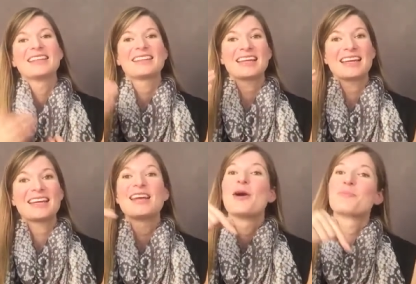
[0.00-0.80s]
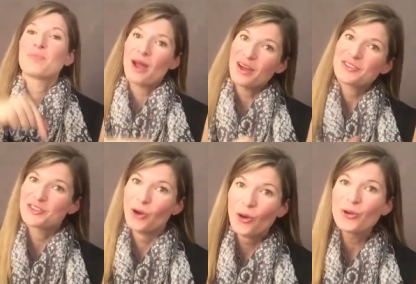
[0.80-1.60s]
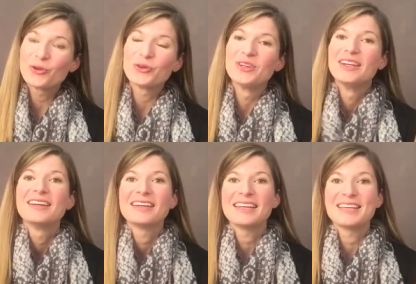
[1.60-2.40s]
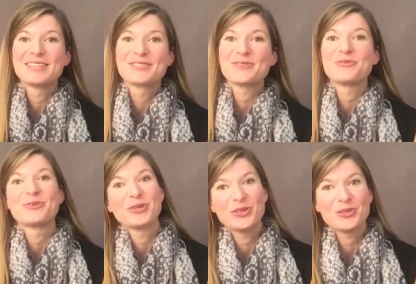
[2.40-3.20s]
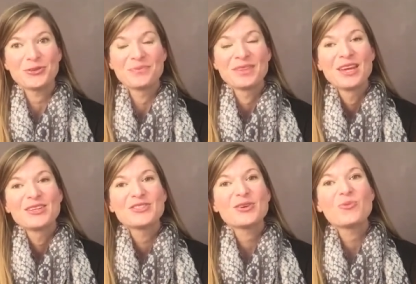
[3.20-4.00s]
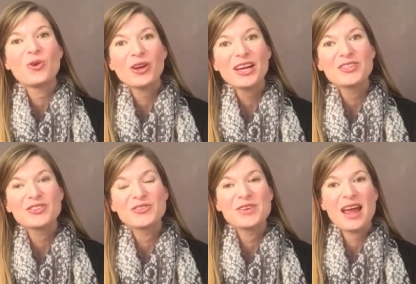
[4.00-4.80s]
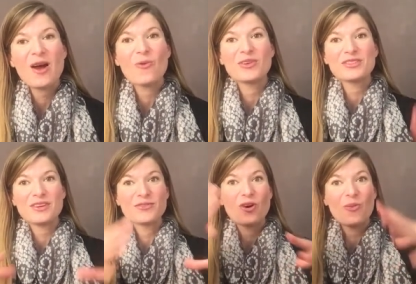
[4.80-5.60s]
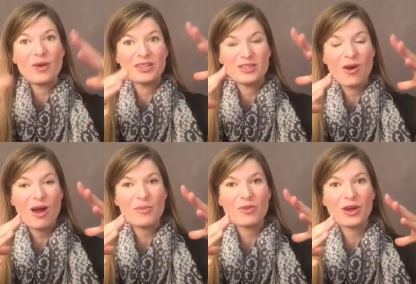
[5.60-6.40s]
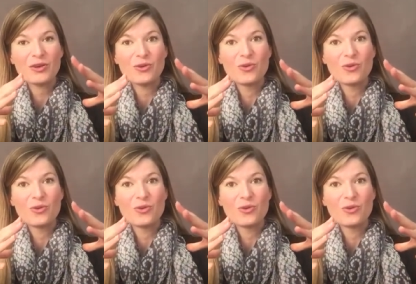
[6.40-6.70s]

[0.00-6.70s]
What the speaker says: then part 2 is for you. So what I do now, once I've got my timeline